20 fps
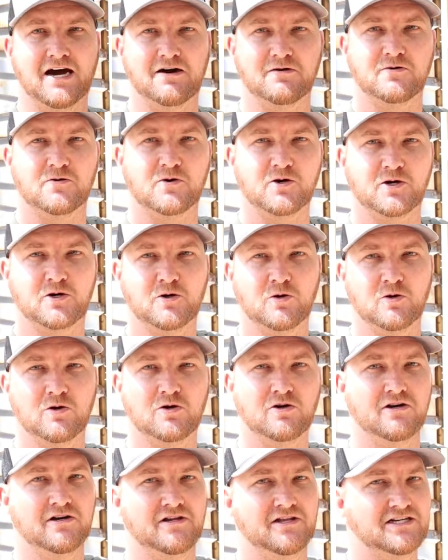outdoor
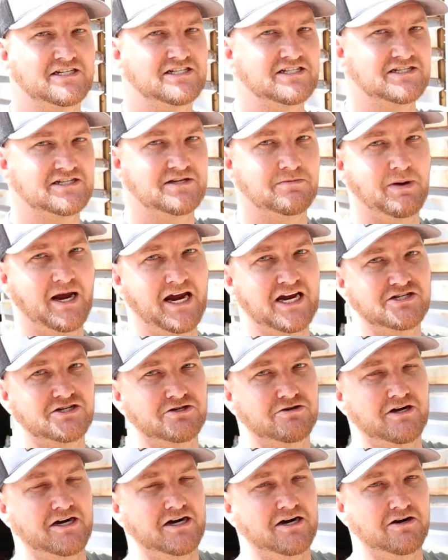cooler and this is the
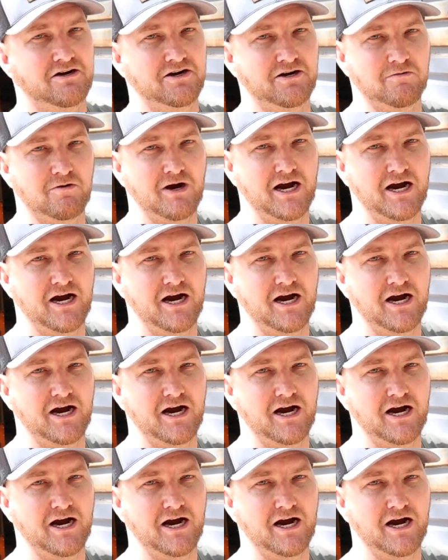pantry area